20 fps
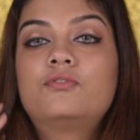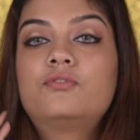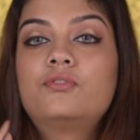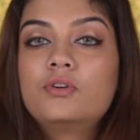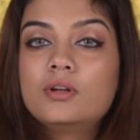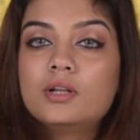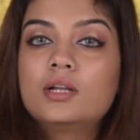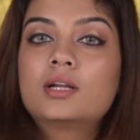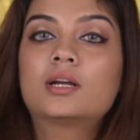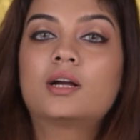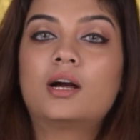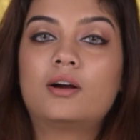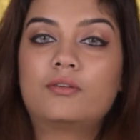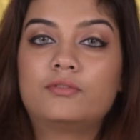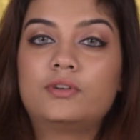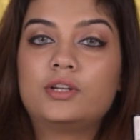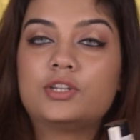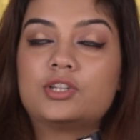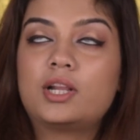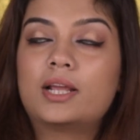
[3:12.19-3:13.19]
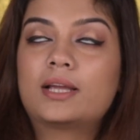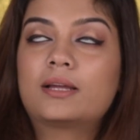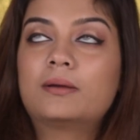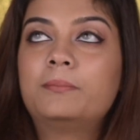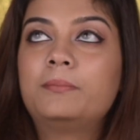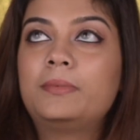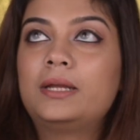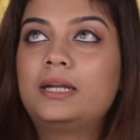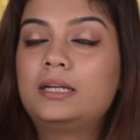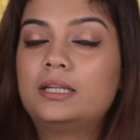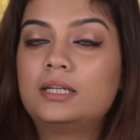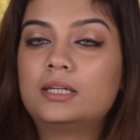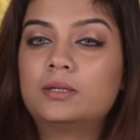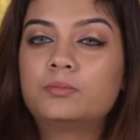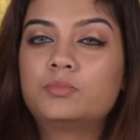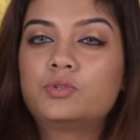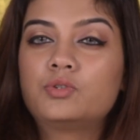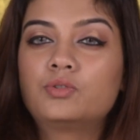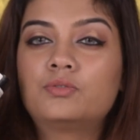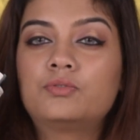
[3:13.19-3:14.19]
full coverage, like a
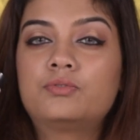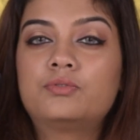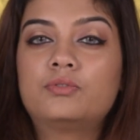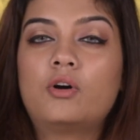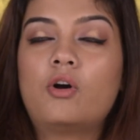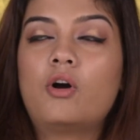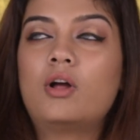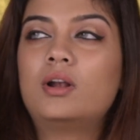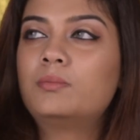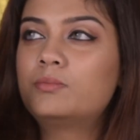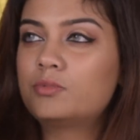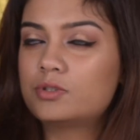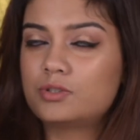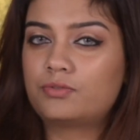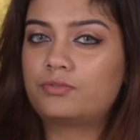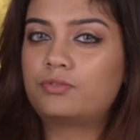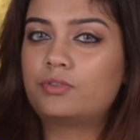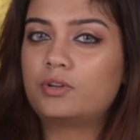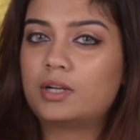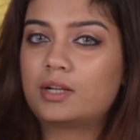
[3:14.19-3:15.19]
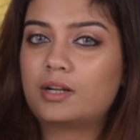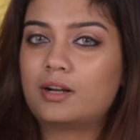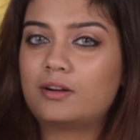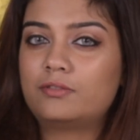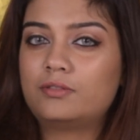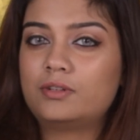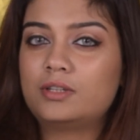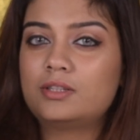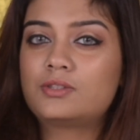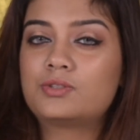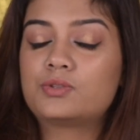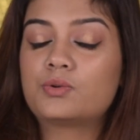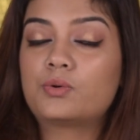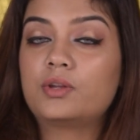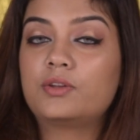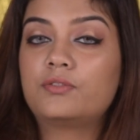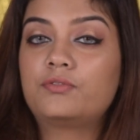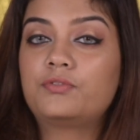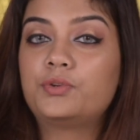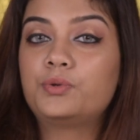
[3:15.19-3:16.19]
medium to almost full coverage.
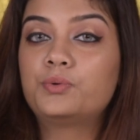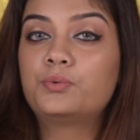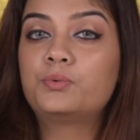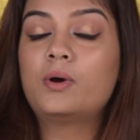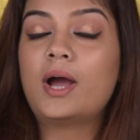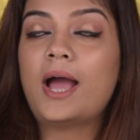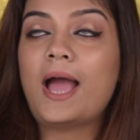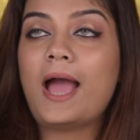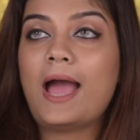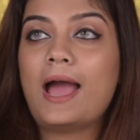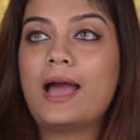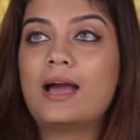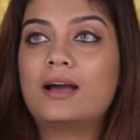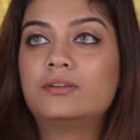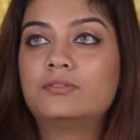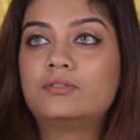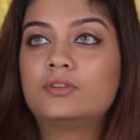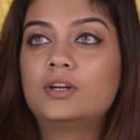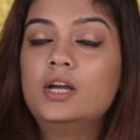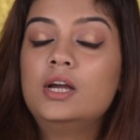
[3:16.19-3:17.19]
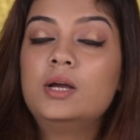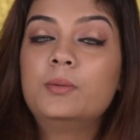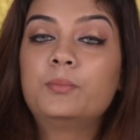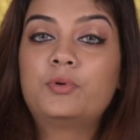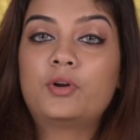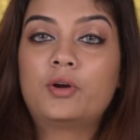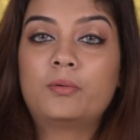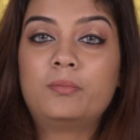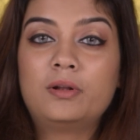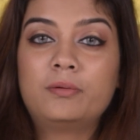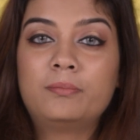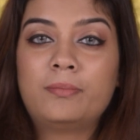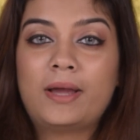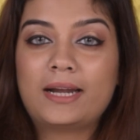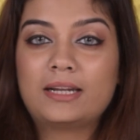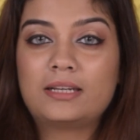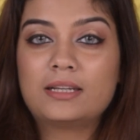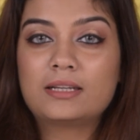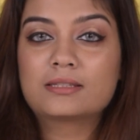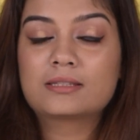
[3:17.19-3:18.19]
So if you have
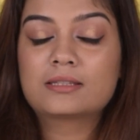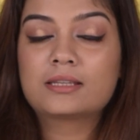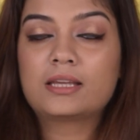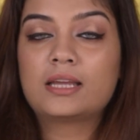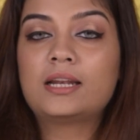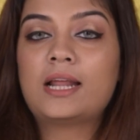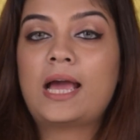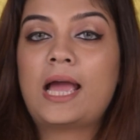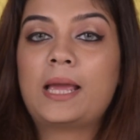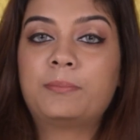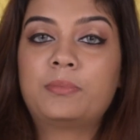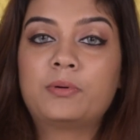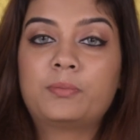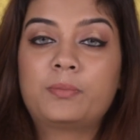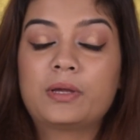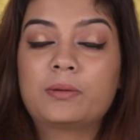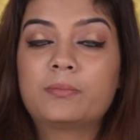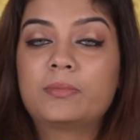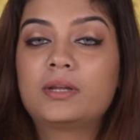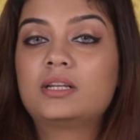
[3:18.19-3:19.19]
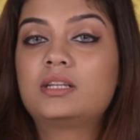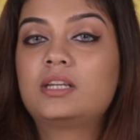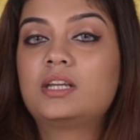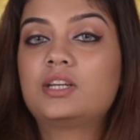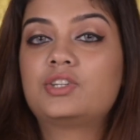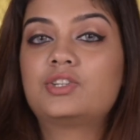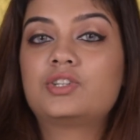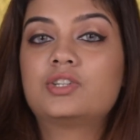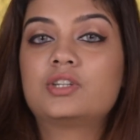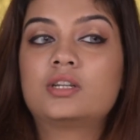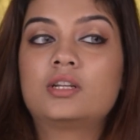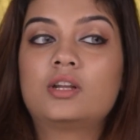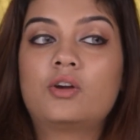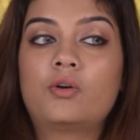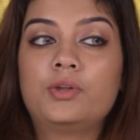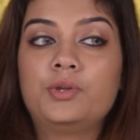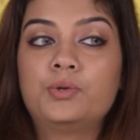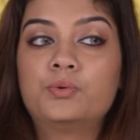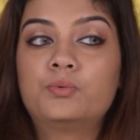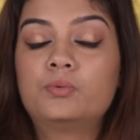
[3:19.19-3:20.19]
problematic skin, hyperpigmentation,
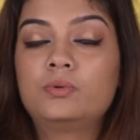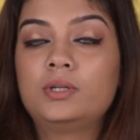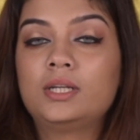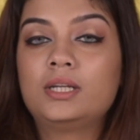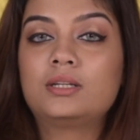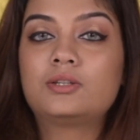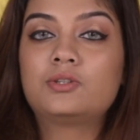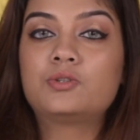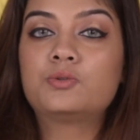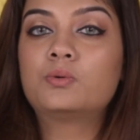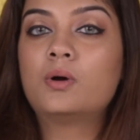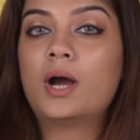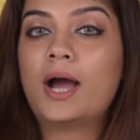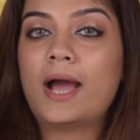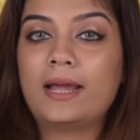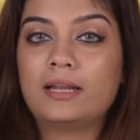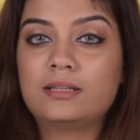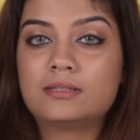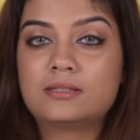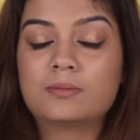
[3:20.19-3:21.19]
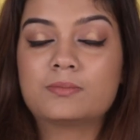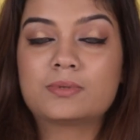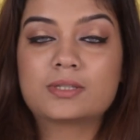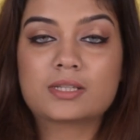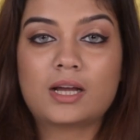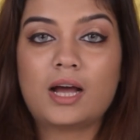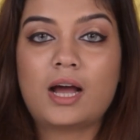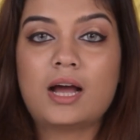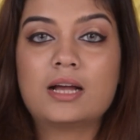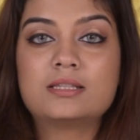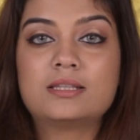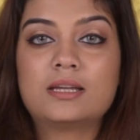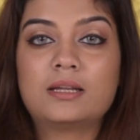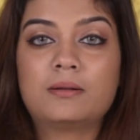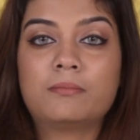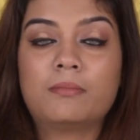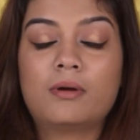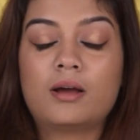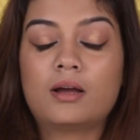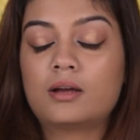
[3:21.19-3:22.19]
or you need to hide some scars
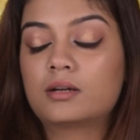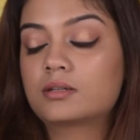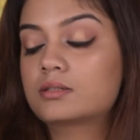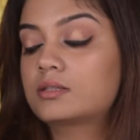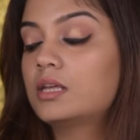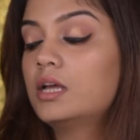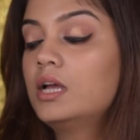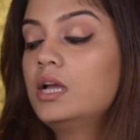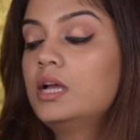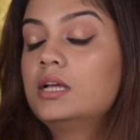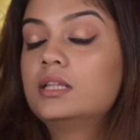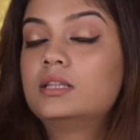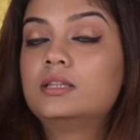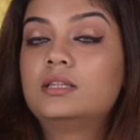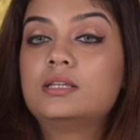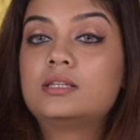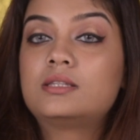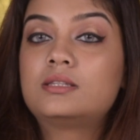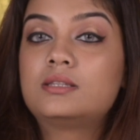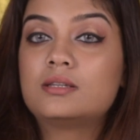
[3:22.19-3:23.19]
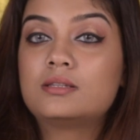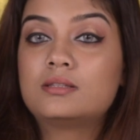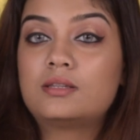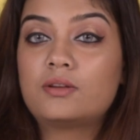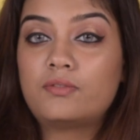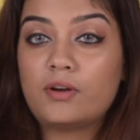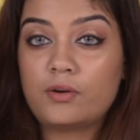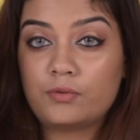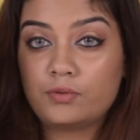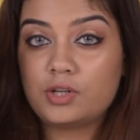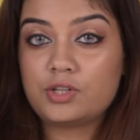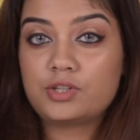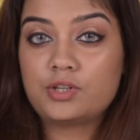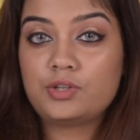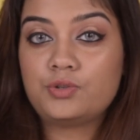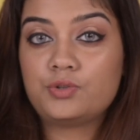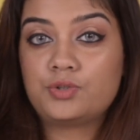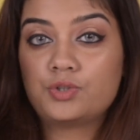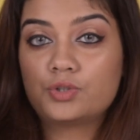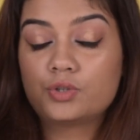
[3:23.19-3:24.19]
and marks, this is the
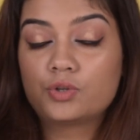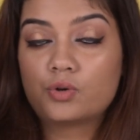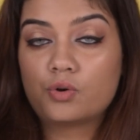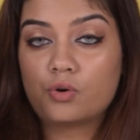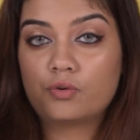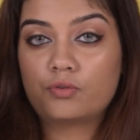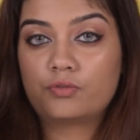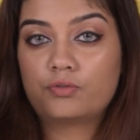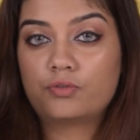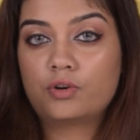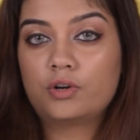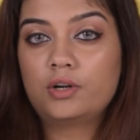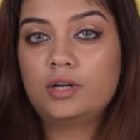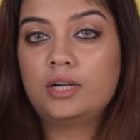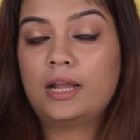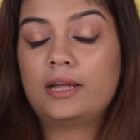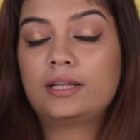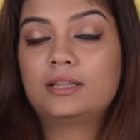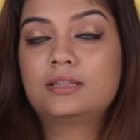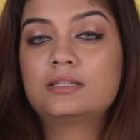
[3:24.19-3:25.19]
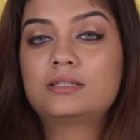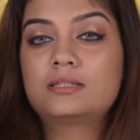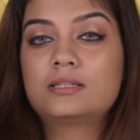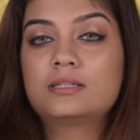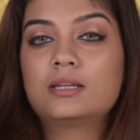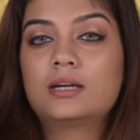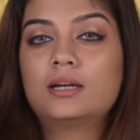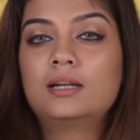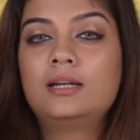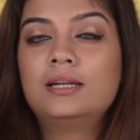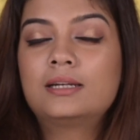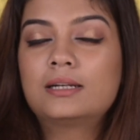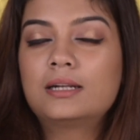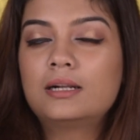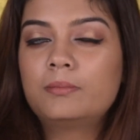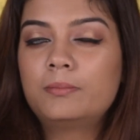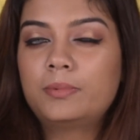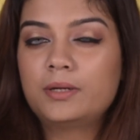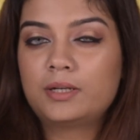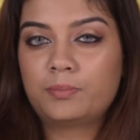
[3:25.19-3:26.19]
foundation you should go for. Like this is a
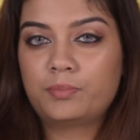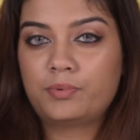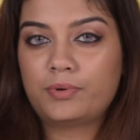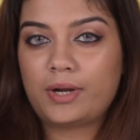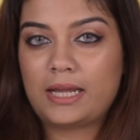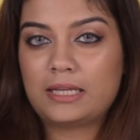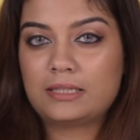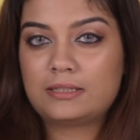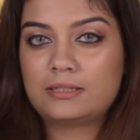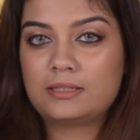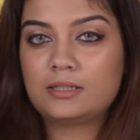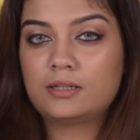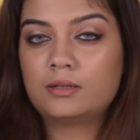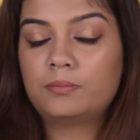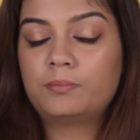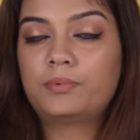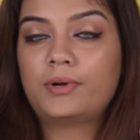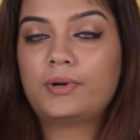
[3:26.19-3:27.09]
little bit pricier